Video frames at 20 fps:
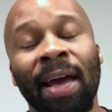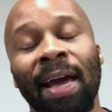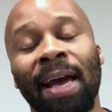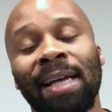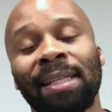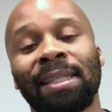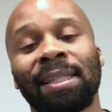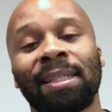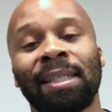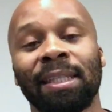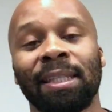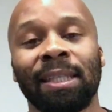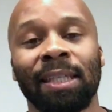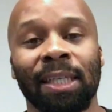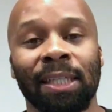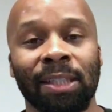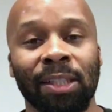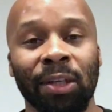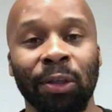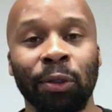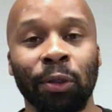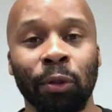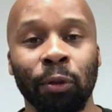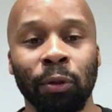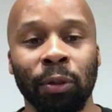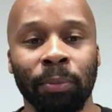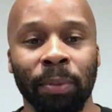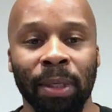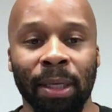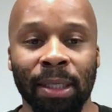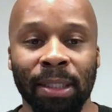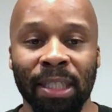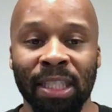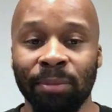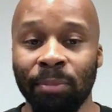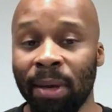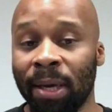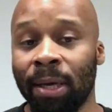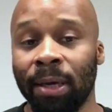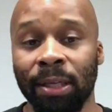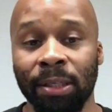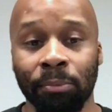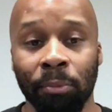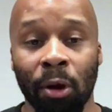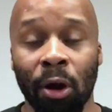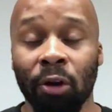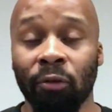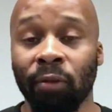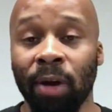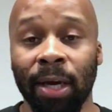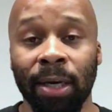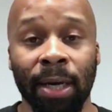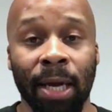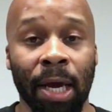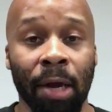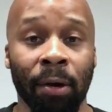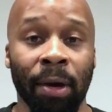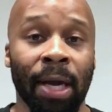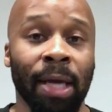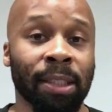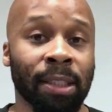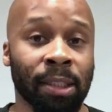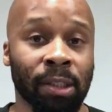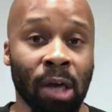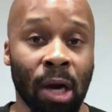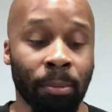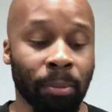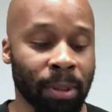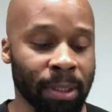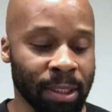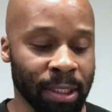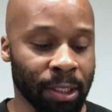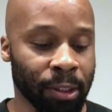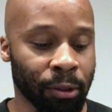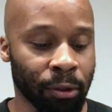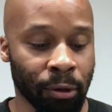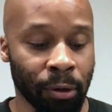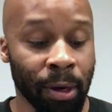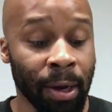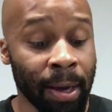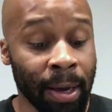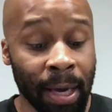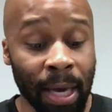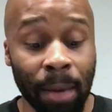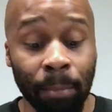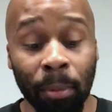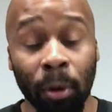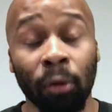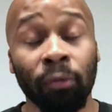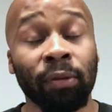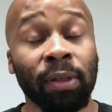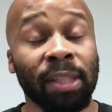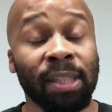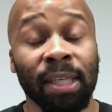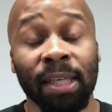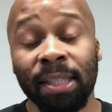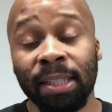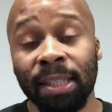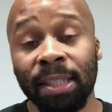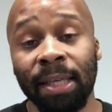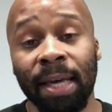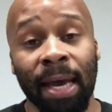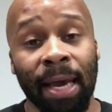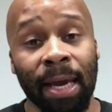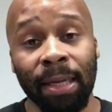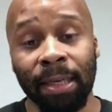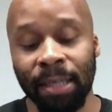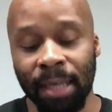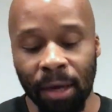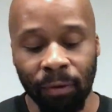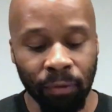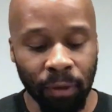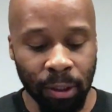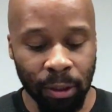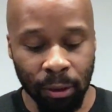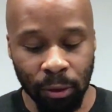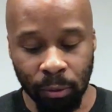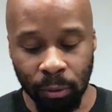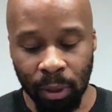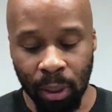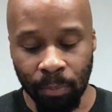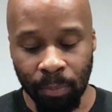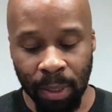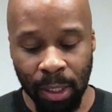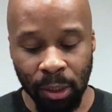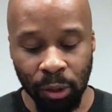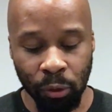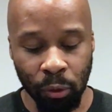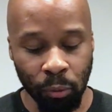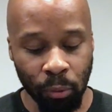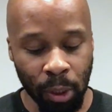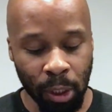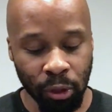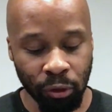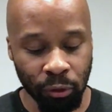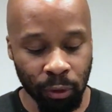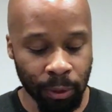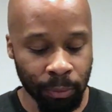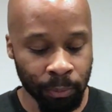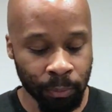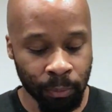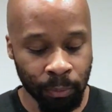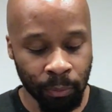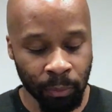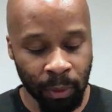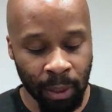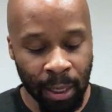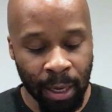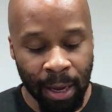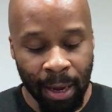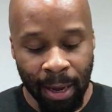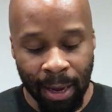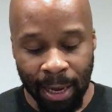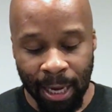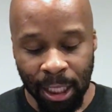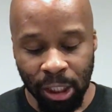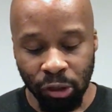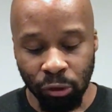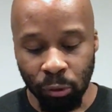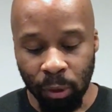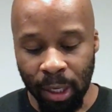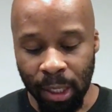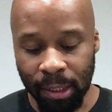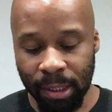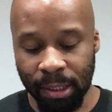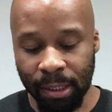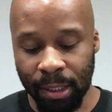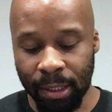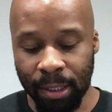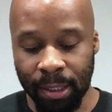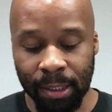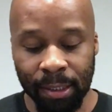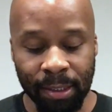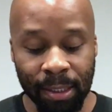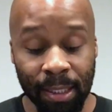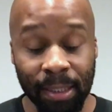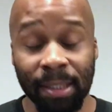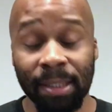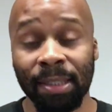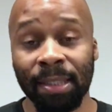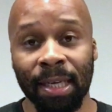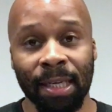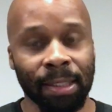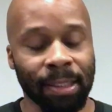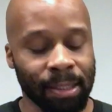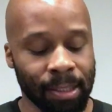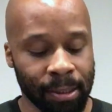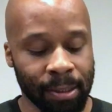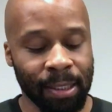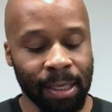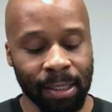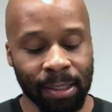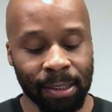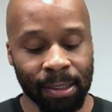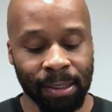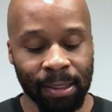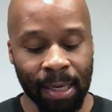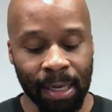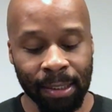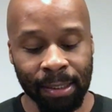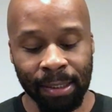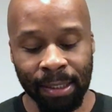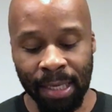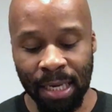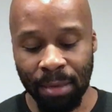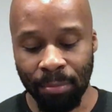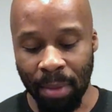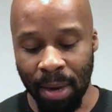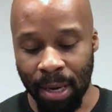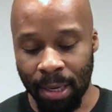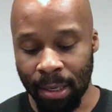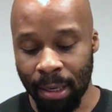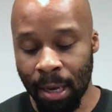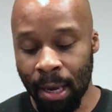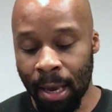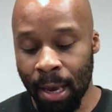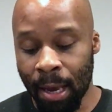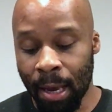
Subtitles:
as the season continues, because he's making his mark right now as a top contender in both the 60 and definitely the men's 200. Andrew Hudson, his Texas Tech teammate,